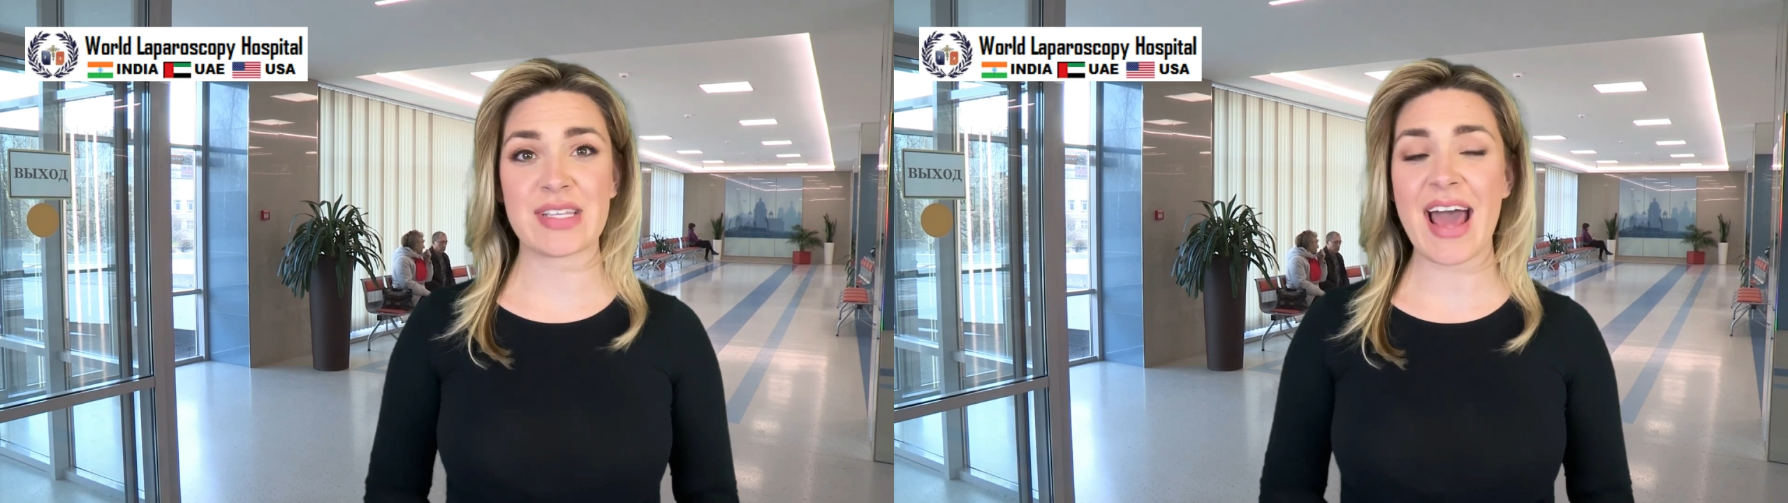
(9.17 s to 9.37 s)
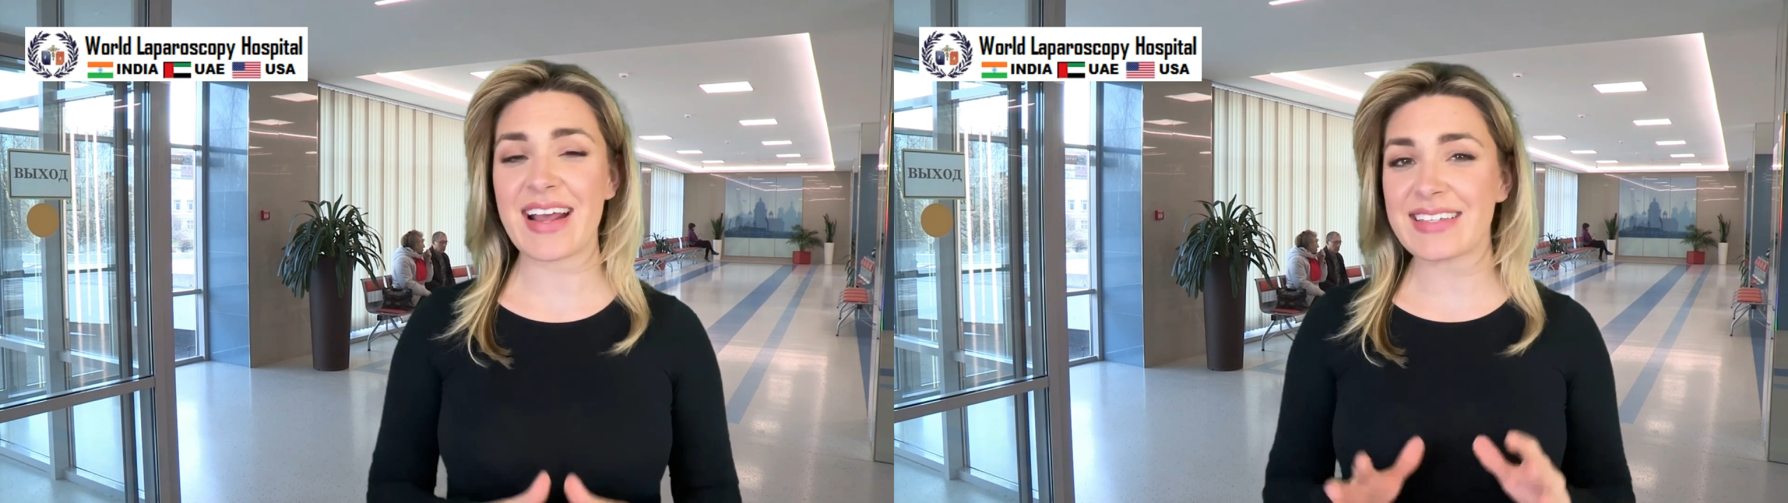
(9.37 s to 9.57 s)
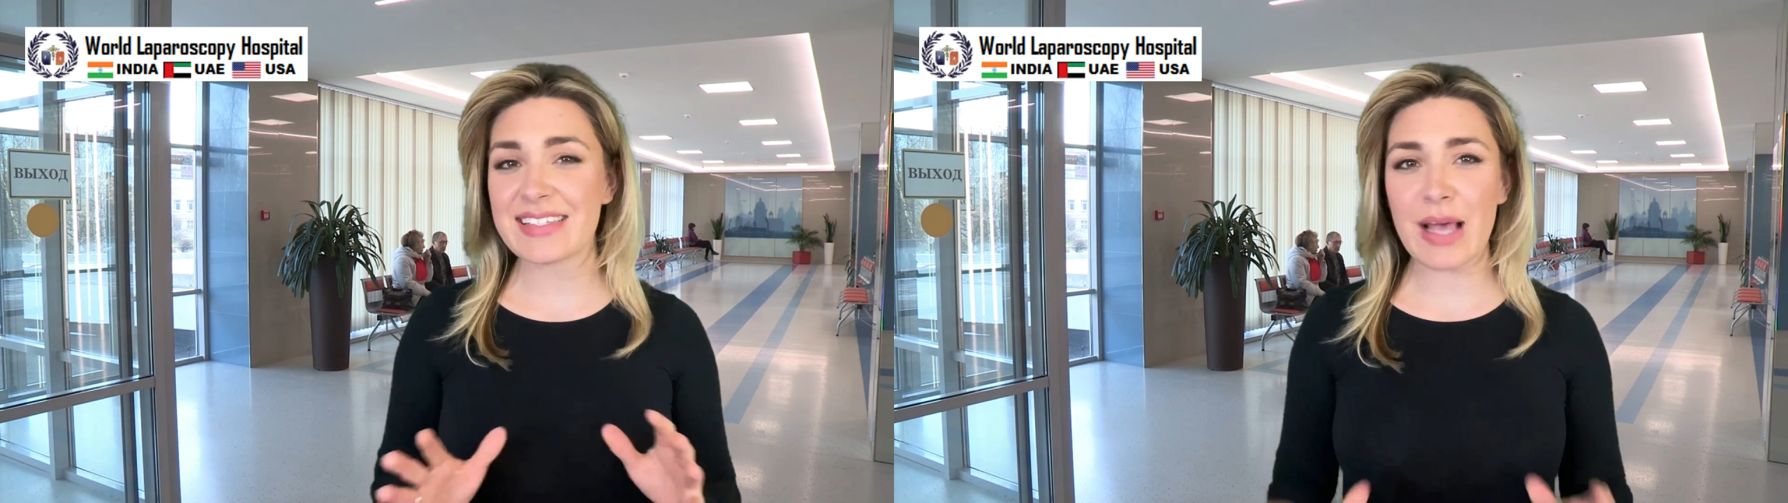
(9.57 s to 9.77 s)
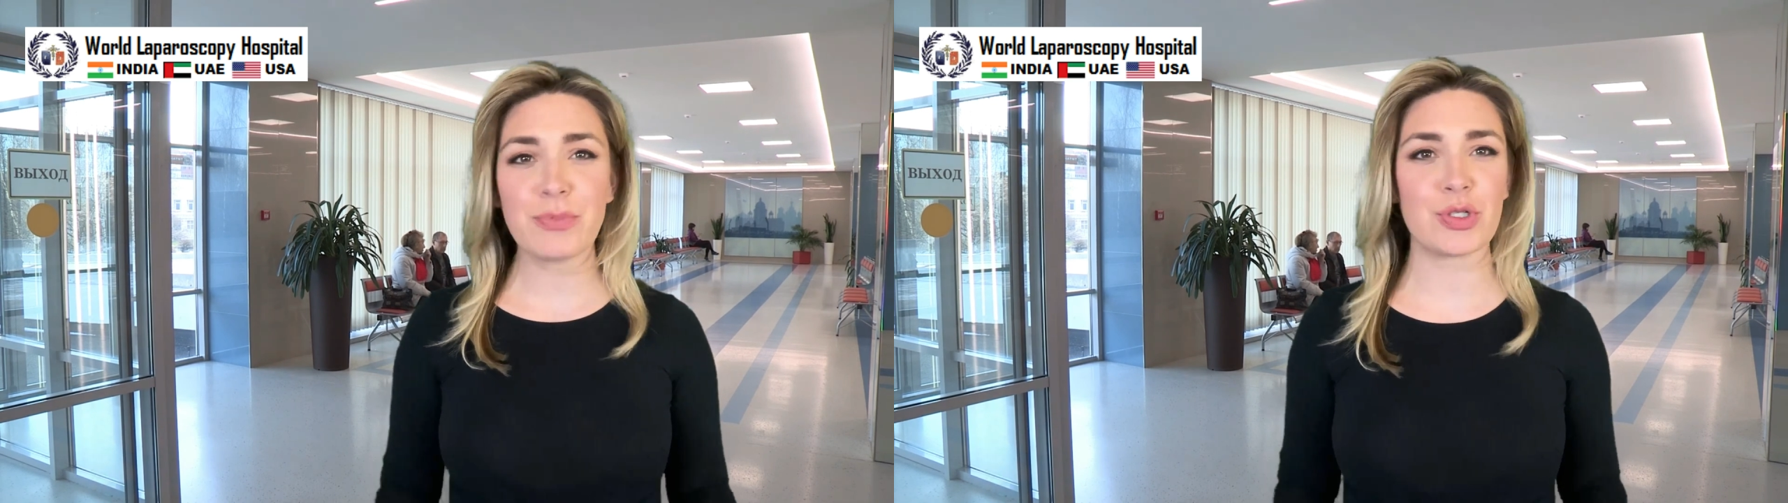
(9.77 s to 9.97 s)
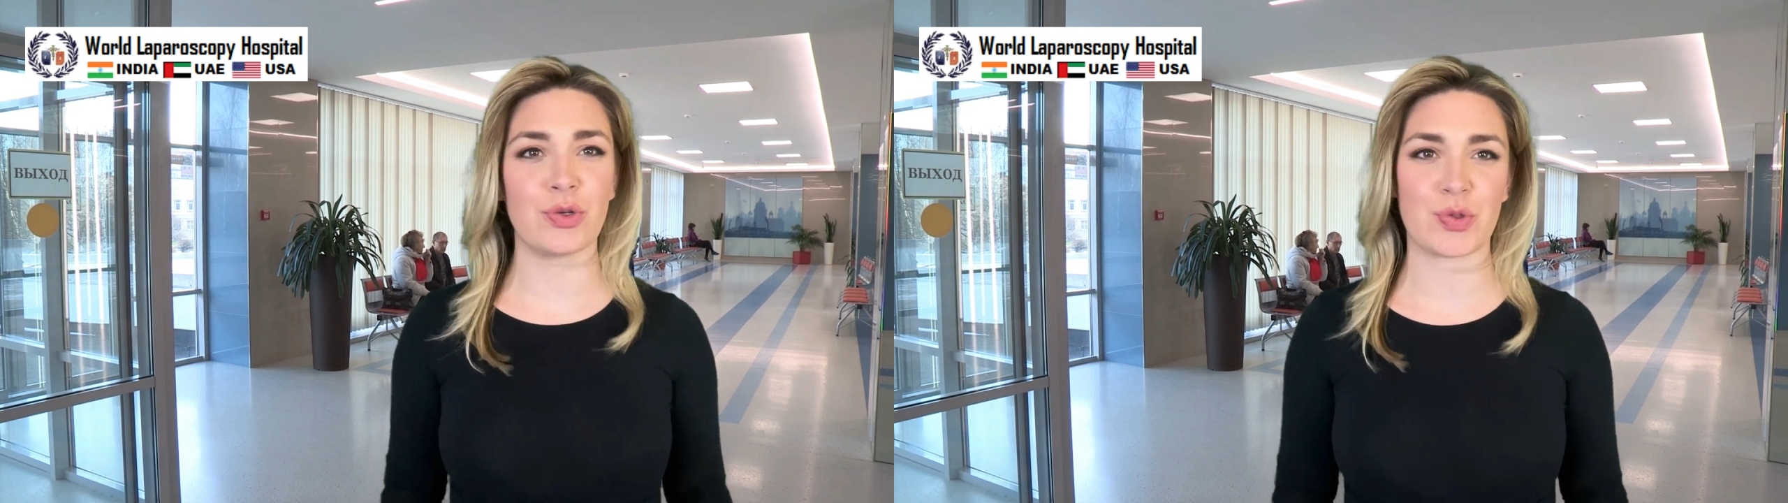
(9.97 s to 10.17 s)
an
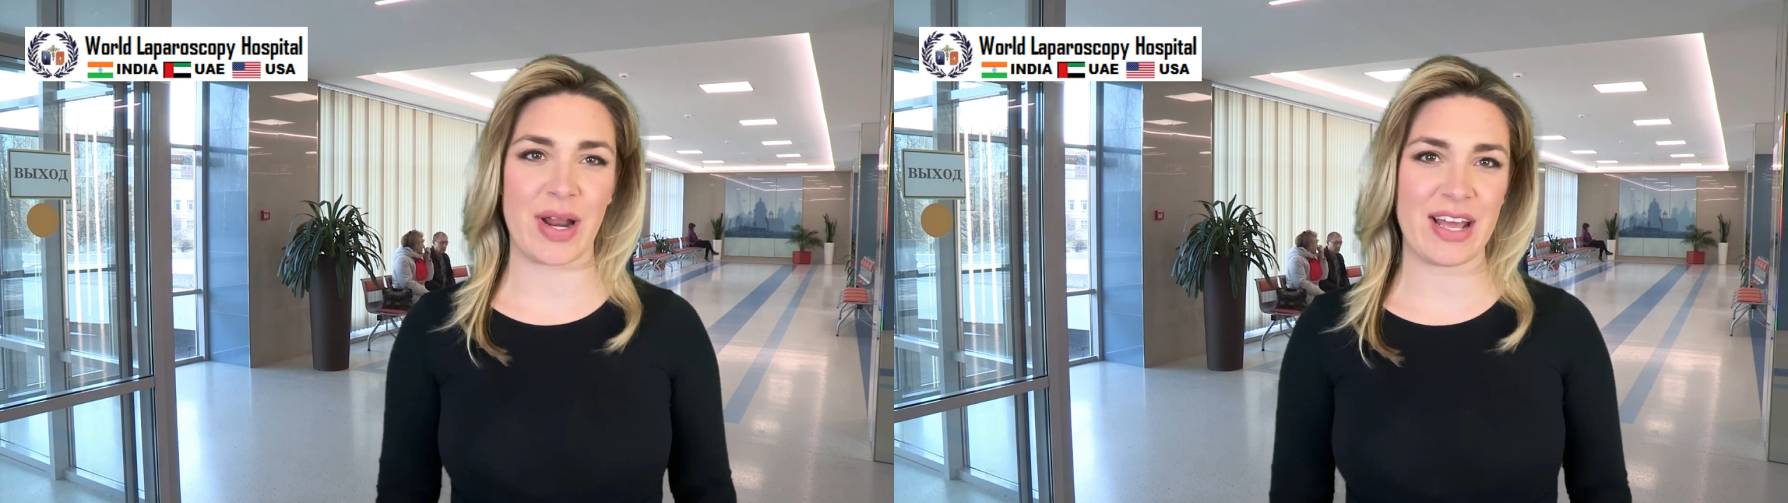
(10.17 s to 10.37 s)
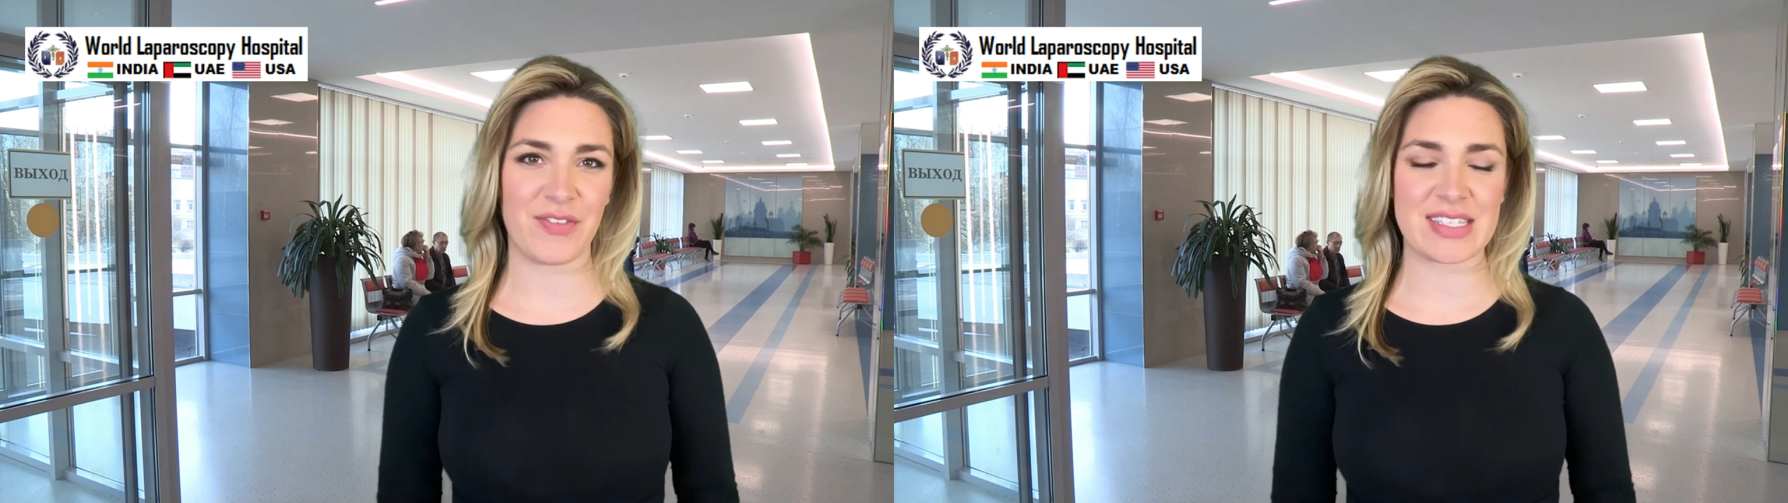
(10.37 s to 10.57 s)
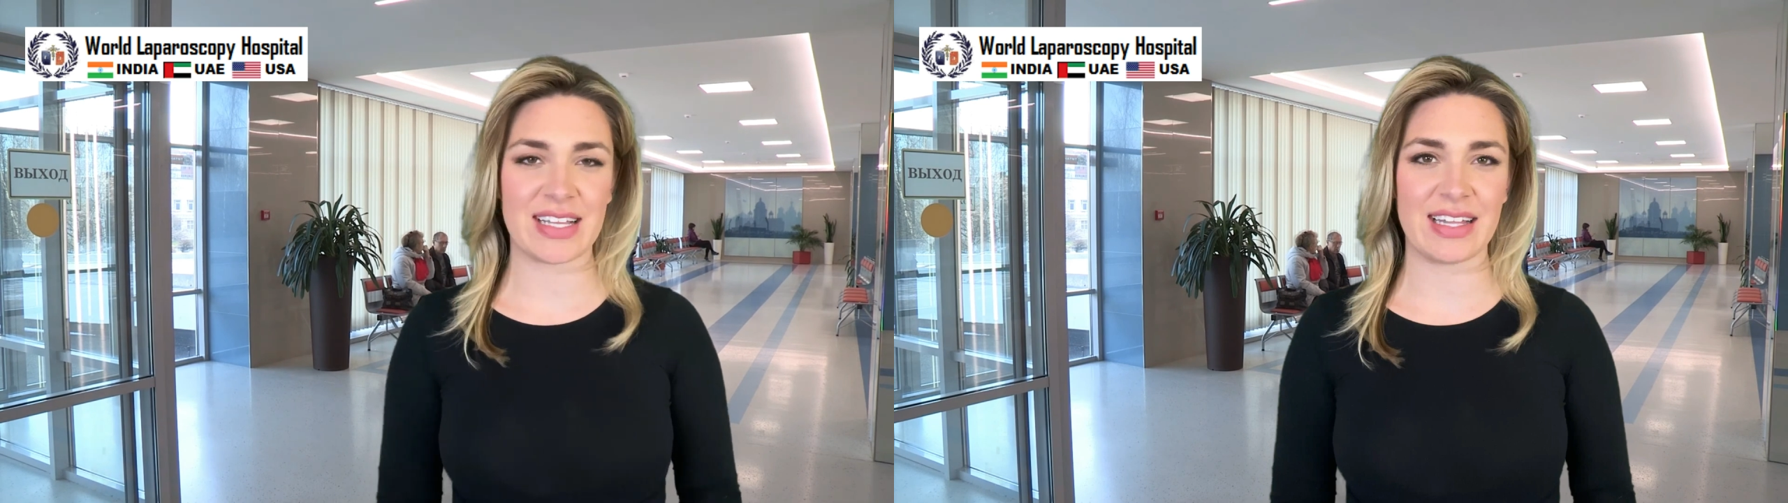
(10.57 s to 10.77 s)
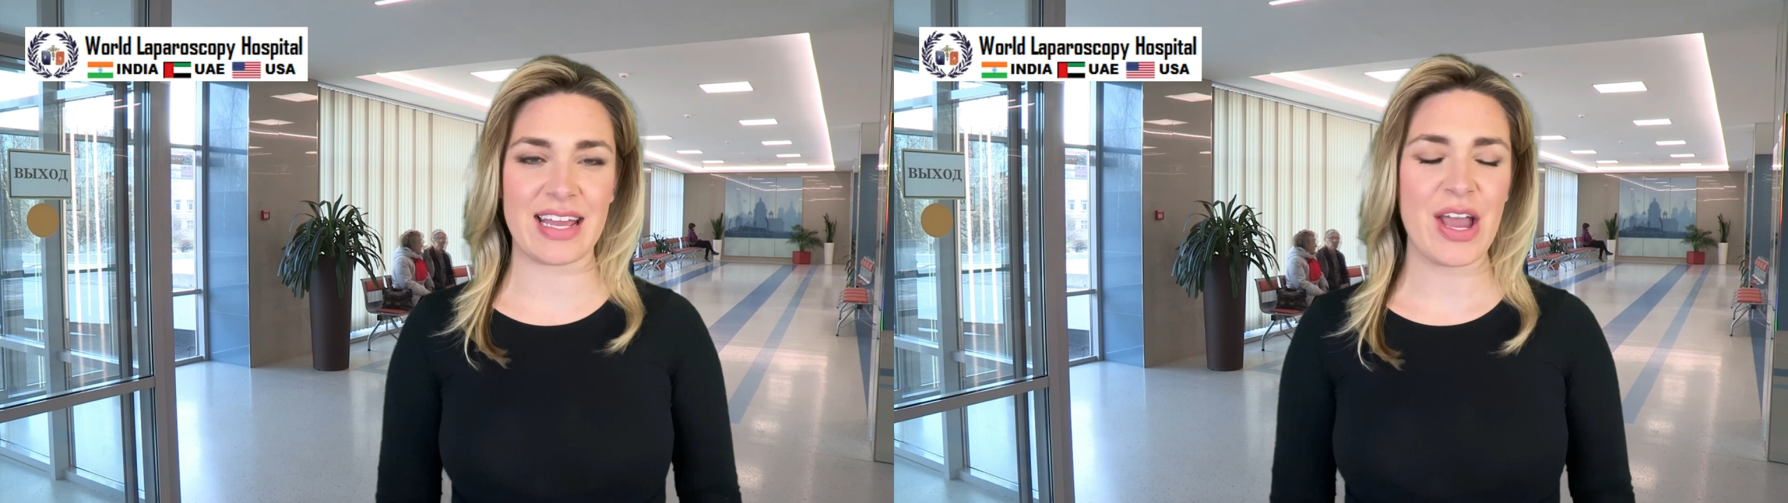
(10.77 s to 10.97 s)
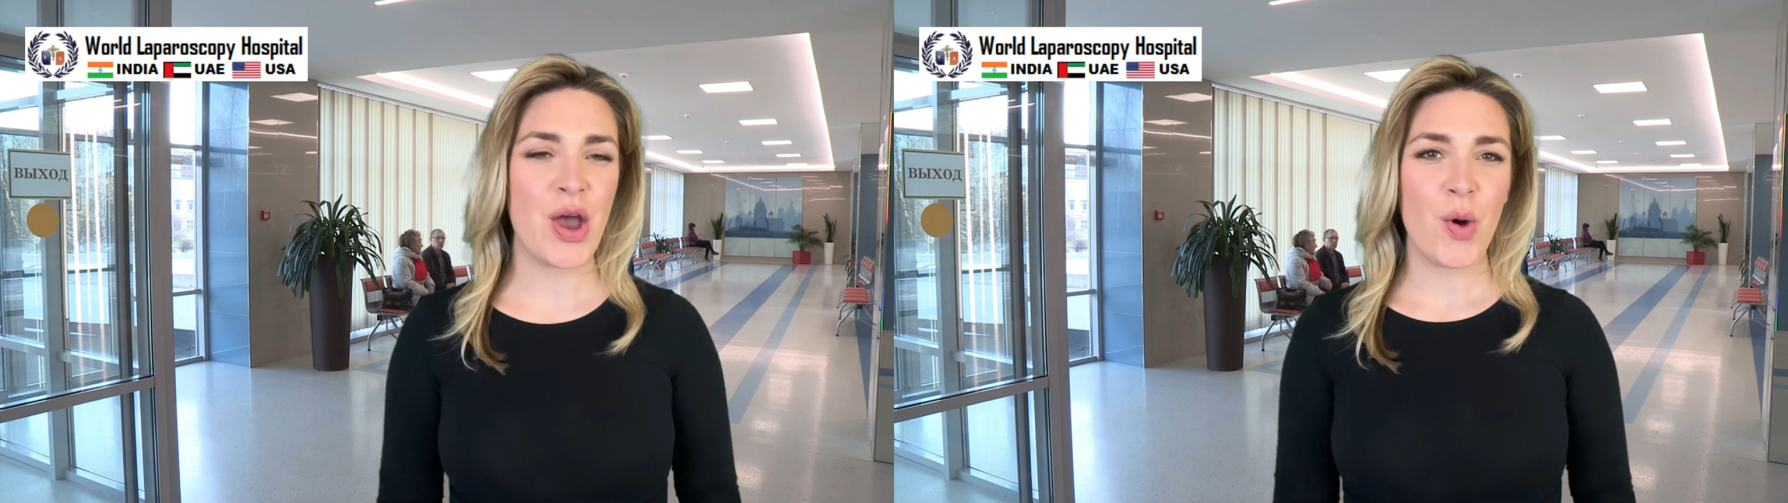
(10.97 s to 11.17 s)
exceptional training facility